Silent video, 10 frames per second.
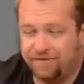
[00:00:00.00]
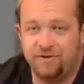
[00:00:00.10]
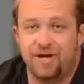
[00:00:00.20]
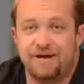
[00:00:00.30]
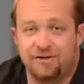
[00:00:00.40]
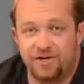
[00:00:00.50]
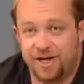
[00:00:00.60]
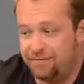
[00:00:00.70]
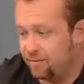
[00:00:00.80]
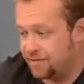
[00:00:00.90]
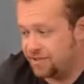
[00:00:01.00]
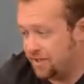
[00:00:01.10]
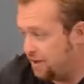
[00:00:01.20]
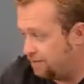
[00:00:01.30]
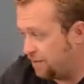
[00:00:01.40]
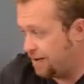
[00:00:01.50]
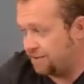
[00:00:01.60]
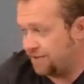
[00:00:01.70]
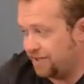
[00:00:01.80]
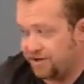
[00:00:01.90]
If you have your game board set up
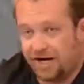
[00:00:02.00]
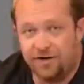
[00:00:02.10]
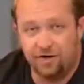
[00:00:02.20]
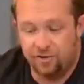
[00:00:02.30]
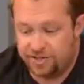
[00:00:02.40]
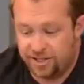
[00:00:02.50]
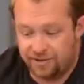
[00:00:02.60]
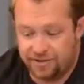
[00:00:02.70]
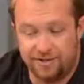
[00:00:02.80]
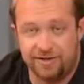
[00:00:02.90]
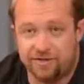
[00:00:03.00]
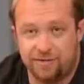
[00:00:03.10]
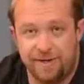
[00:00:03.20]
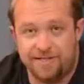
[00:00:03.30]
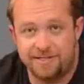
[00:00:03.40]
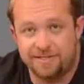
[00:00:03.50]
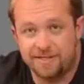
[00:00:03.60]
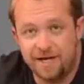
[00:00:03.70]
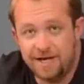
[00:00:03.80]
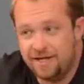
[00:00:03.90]
properly, you got your hotels on those
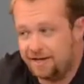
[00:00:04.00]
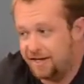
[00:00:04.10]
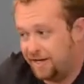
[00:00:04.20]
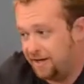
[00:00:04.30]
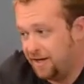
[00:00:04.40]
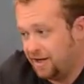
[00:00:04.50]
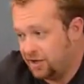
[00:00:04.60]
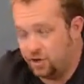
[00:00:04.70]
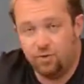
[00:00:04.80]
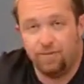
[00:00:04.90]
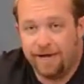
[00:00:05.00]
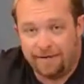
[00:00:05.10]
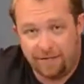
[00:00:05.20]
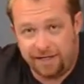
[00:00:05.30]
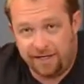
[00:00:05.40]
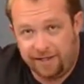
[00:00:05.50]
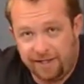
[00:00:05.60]
spaces, then you will make money.